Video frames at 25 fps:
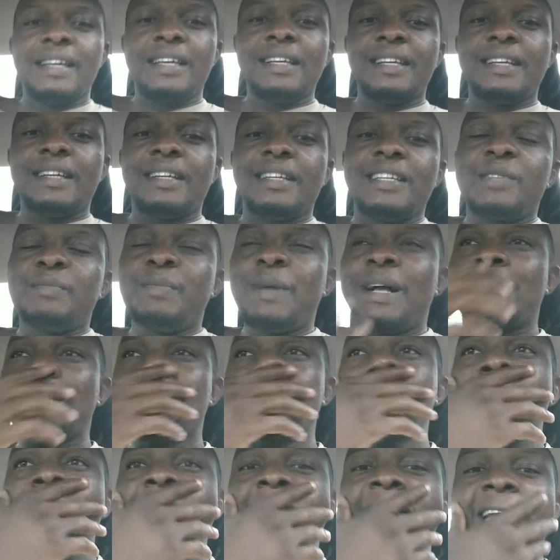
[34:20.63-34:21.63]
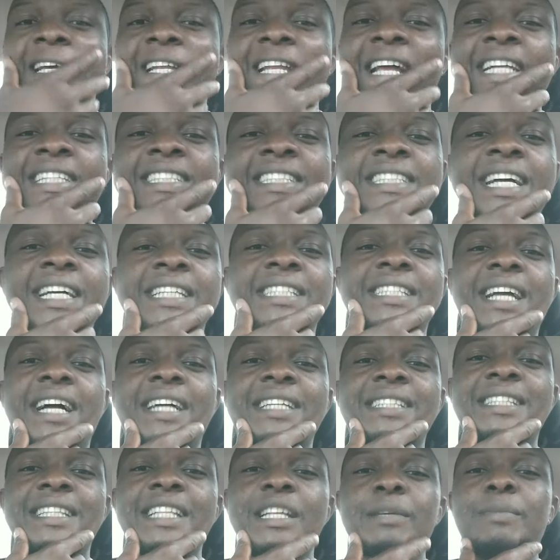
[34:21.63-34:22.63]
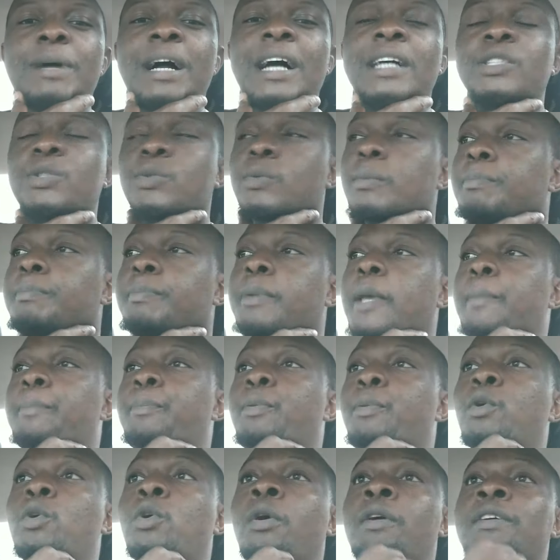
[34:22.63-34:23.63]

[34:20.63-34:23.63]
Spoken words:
His Majesty say Nigerians can sleep. As people go